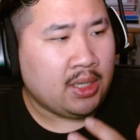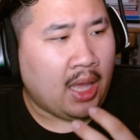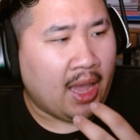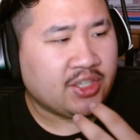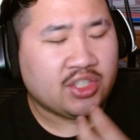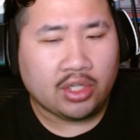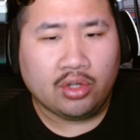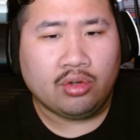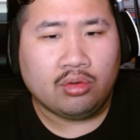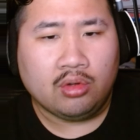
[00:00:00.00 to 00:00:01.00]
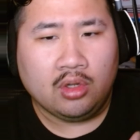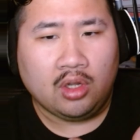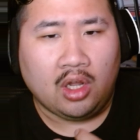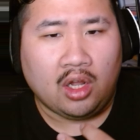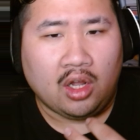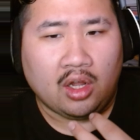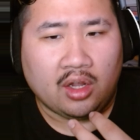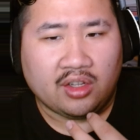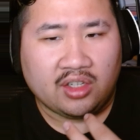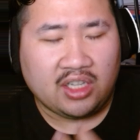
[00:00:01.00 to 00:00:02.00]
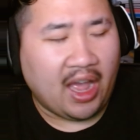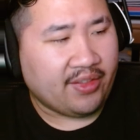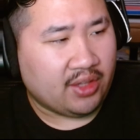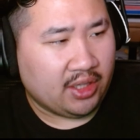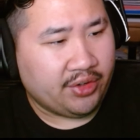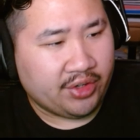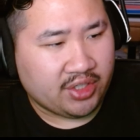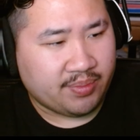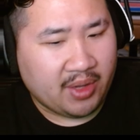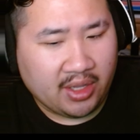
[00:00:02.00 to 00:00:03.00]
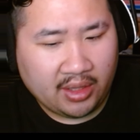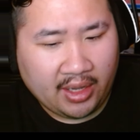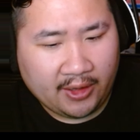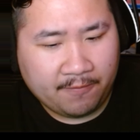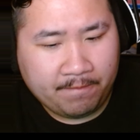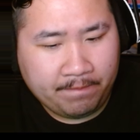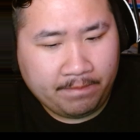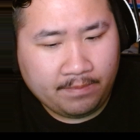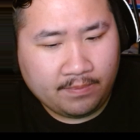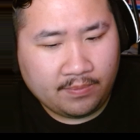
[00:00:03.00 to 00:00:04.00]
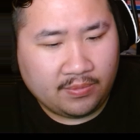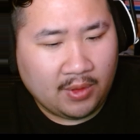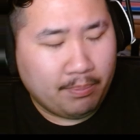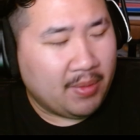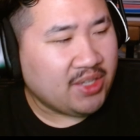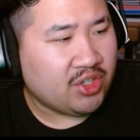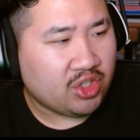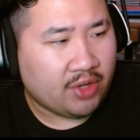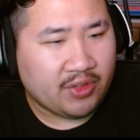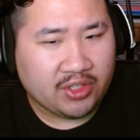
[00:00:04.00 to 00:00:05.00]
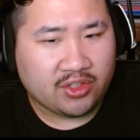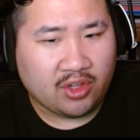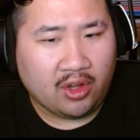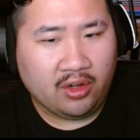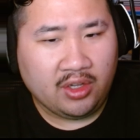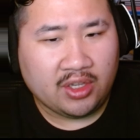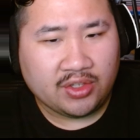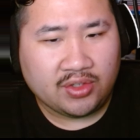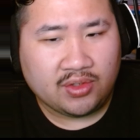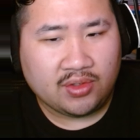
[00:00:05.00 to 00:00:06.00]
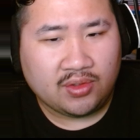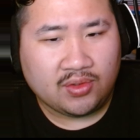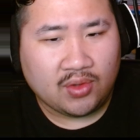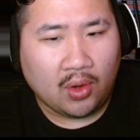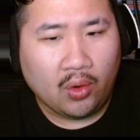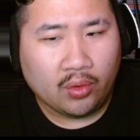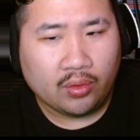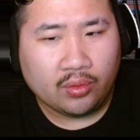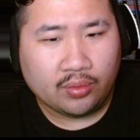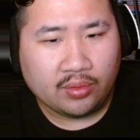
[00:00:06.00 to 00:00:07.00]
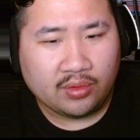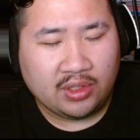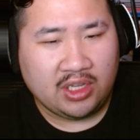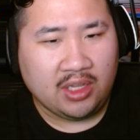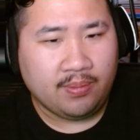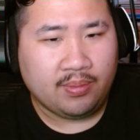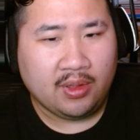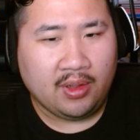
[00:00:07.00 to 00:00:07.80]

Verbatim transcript: I still uh got the lyrics, man. Like, the message of this song is so deep,